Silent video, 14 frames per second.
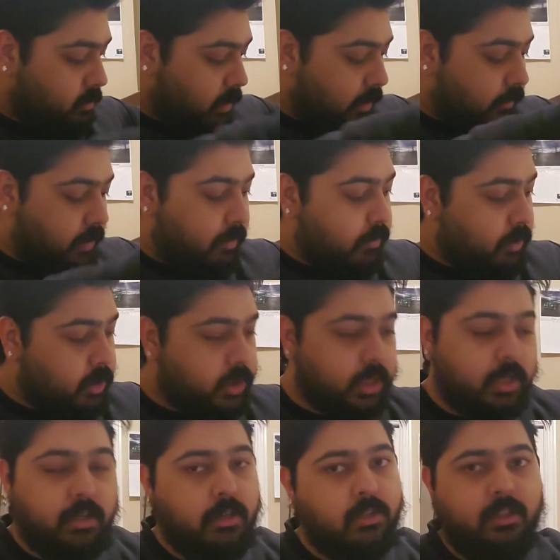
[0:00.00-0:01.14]
I've never
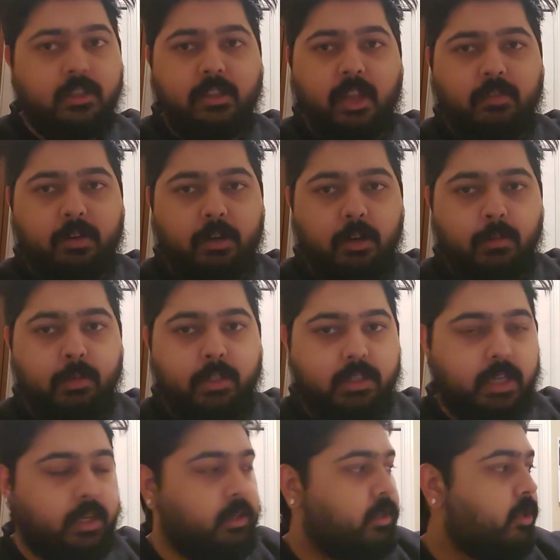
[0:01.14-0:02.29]
seen an 11 come with a
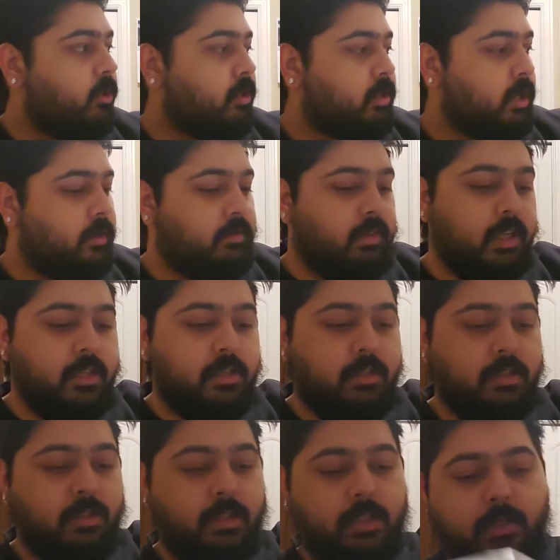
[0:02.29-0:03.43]
secondary set of
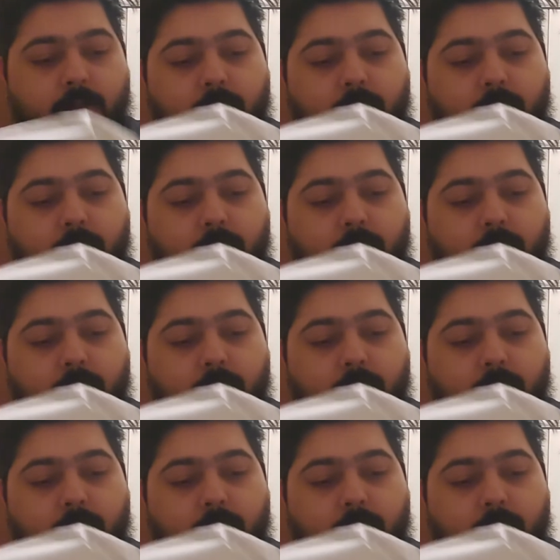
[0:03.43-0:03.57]
laces, so